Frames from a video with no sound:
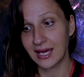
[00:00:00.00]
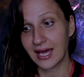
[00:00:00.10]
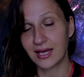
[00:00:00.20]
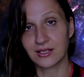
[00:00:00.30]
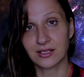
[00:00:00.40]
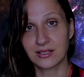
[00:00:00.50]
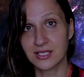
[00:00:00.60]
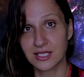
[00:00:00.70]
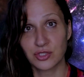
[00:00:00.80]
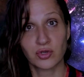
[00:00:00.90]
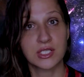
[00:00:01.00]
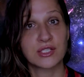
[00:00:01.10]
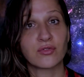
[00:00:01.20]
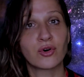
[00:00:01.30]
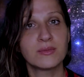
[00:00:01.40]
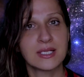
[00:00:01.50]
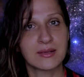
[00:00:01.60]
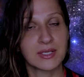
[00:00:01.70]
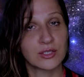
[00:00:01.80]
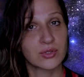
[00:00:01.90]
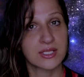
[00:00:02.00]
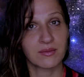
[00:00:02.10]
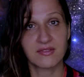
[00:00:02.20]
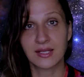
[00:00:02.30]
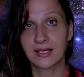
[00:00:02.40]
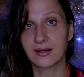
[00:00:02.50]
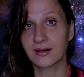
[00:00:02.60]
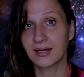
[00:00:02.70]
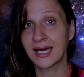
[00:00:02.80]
and transform them into something